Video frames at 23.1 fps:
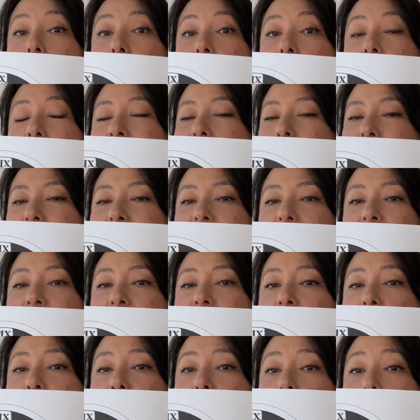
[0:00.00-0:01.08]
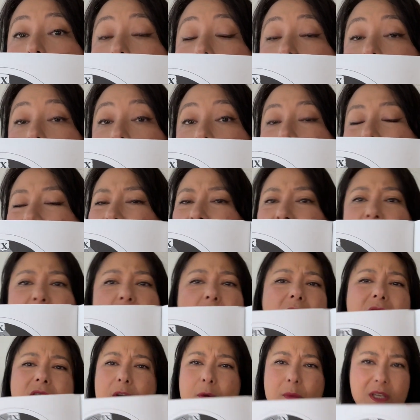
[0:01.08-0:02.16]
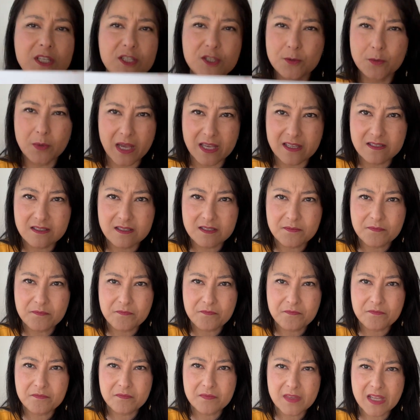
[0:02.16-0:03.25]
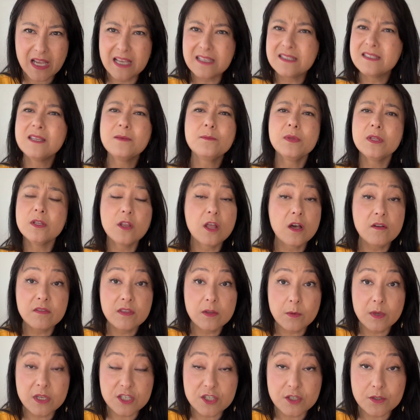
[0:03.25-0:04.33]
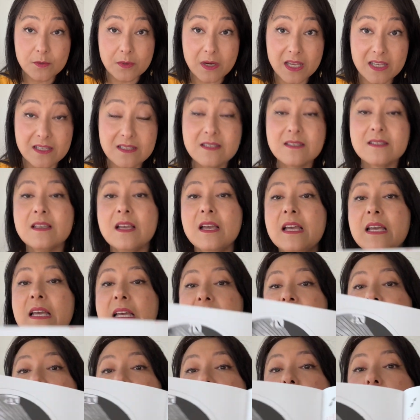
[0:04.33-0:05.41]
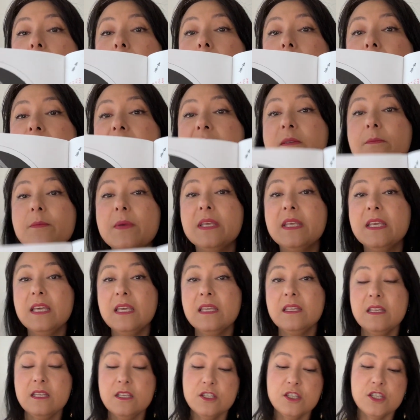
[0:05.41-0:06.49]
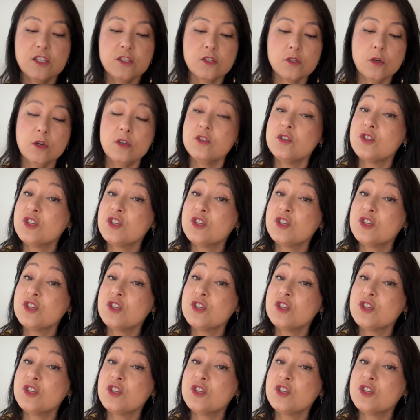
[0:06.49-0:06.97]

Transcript: in the beginning, of course, I love the way she writes. I simply love the way she writes. So in the beginning, she's going to